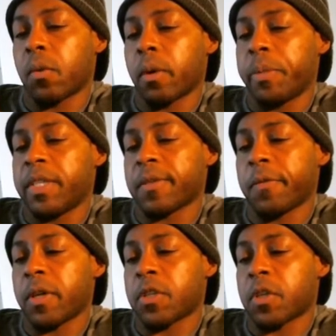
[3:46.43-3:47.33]
or a piece of
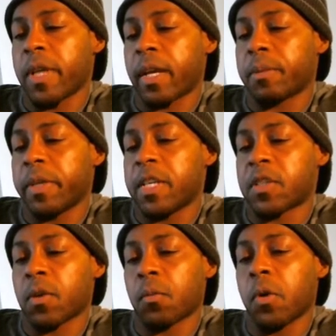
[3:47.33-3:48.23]
furniture that
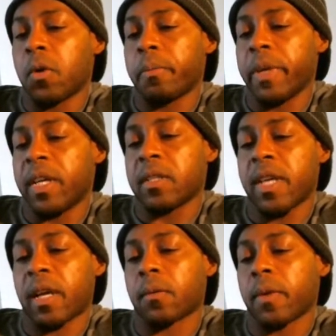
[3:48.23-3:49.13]
completes their room being
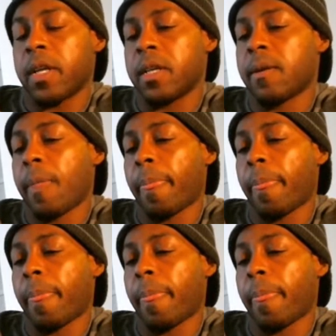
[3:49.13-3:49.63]
decorated.